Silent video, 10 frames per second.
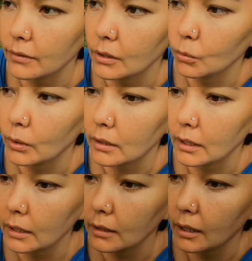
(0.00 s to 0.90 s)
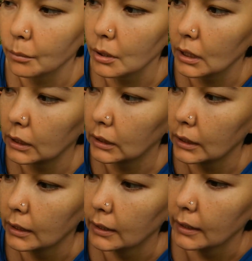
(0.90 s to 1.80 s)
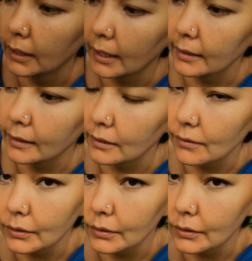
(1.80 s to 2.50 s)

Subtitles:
feel when they come here and they are